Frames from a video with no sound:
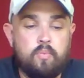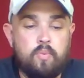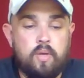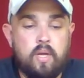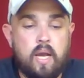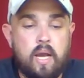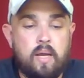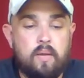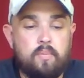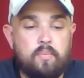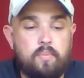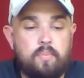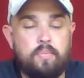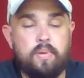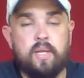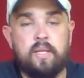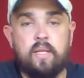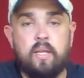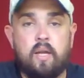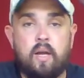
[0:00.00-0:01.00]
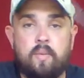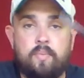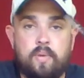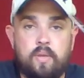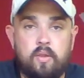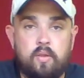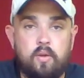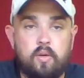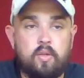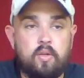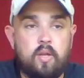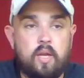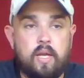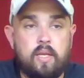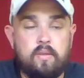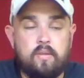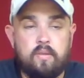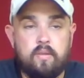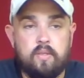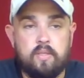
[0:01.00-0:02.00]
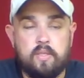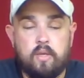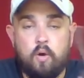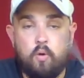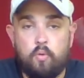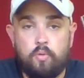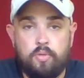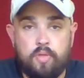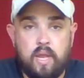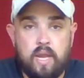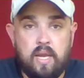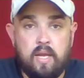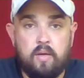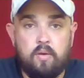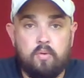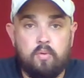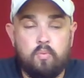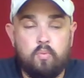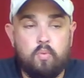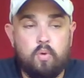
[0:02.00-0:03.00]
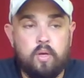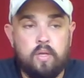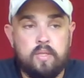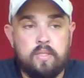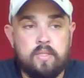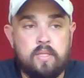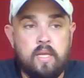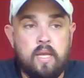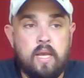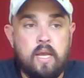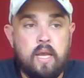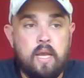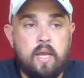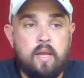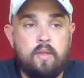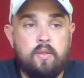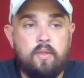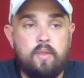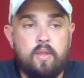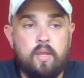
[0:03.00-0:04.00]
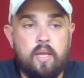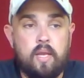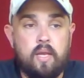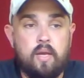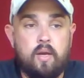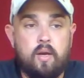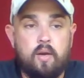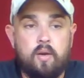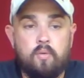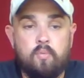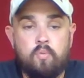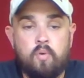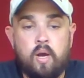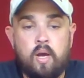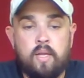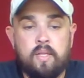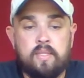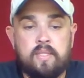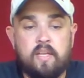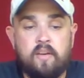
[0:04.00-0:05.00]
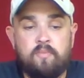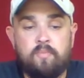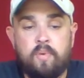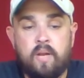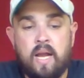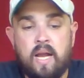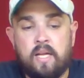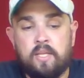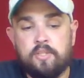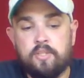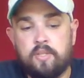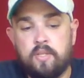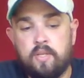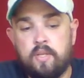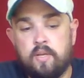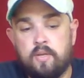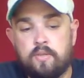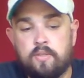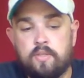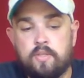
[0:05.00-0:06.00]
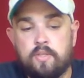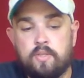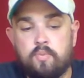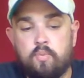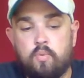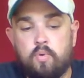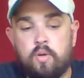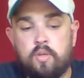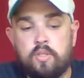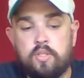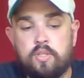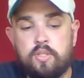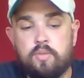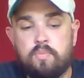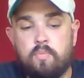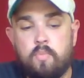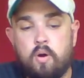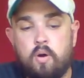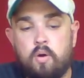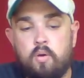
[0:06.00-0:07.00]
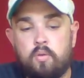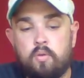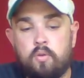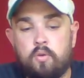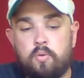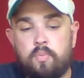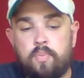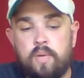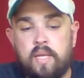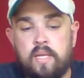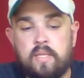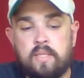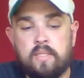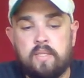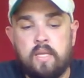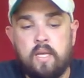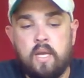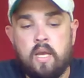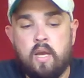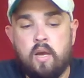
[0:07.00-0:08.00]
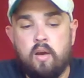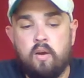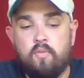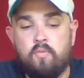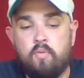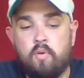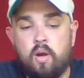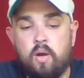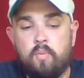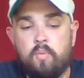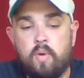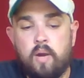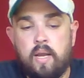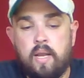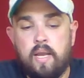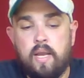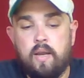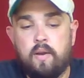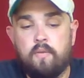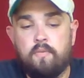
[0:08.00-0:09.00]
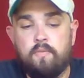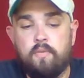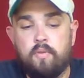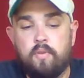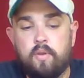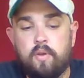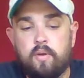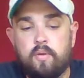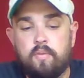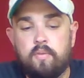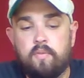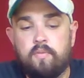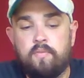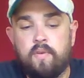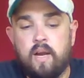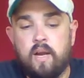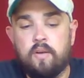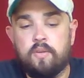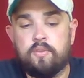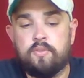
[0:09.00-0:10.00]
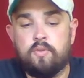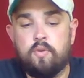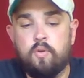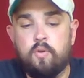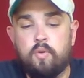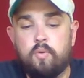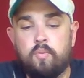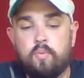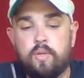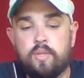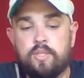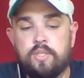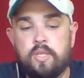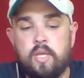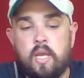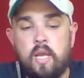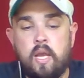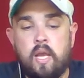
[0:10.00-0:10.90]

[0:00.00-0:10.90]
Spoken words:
When I picked it up, it looked like this whole thing was the rod itself, but actually there's just one small little piece of rod right here for the fire starter, which